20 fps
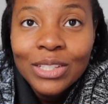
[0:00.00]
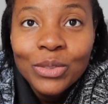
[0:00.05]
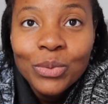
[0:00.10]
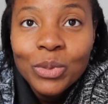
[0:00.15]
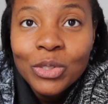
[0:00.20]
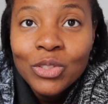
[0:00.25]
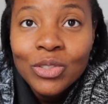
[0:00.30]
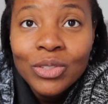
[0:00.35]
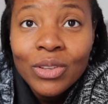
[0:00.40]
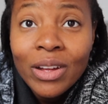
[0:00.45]

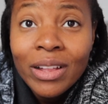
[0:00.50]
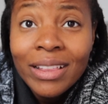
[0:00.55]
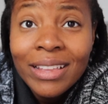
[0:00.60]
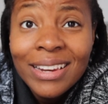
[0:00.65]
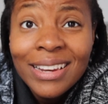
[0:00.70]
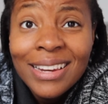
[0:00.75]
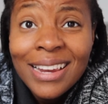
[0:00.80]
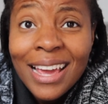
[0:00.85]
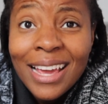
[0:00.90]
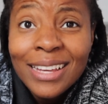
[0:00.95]
we'll just call
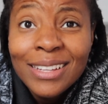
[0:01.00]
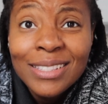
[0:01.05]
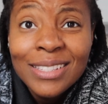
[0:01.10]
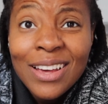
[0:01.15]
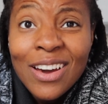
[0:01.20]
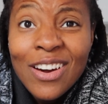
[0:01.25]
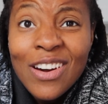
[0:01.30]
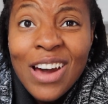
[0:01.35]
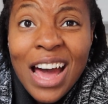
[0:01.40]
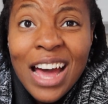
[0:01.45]
it a day.
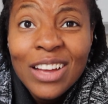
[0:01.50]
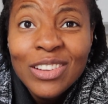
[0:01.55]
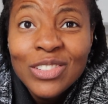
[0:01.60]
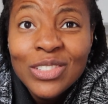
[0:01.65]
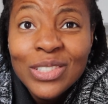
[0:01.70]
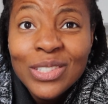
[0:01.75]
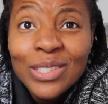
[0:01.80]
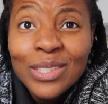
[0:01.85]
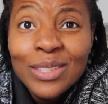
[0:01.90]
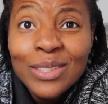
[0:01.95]
So I'll
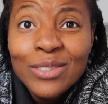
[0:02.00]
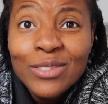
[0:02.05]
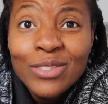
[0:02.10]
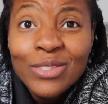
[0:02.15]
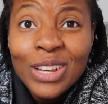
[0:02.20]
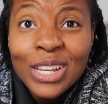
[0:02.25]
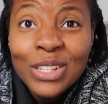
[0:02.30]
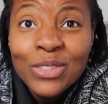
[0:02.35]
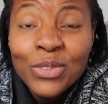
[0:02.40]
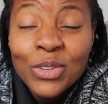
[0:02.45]
just
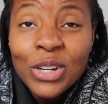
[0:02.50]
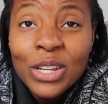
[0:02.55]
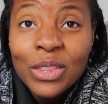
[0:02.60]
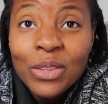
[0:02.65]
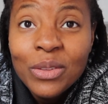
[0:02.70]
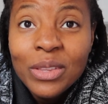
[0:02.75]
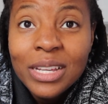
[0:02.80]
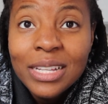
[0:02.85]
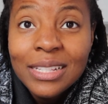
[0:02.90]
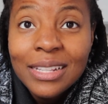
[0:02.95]
fast forward
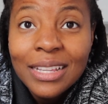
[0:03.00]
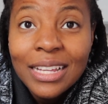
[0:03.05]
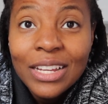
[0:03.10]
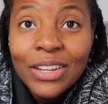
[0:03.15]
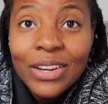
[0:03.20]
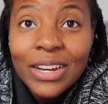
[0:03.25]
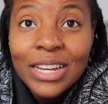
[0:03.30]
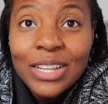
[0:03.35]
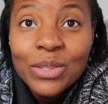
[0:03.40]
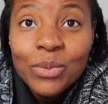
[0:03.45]
through this and let
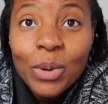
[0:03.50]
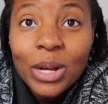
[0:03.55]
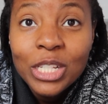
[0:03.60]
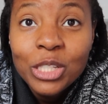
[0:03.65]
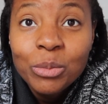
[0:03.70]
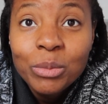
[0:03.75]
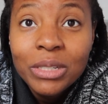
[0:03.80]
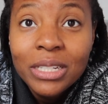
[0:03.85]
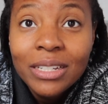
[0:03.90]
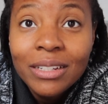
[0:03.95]
you guys
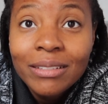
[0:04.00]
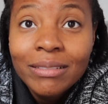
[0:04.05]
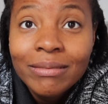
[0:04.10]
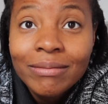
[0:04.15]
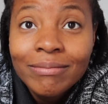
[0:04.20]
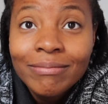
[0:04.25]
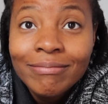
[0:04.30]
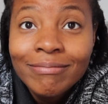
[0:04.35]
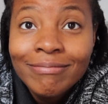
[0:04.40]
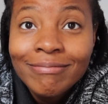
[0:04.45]
watch me
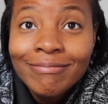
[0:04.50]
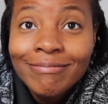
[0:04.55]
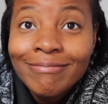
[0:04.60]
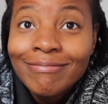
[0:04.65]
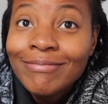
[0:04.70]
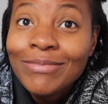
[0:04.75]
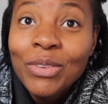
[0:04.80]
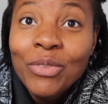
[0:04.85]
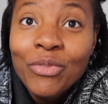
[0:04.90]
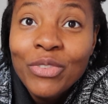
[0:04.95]

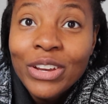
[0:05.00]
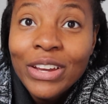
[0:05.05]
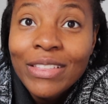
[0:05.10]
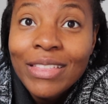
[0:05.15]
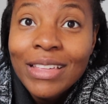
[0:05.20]
figure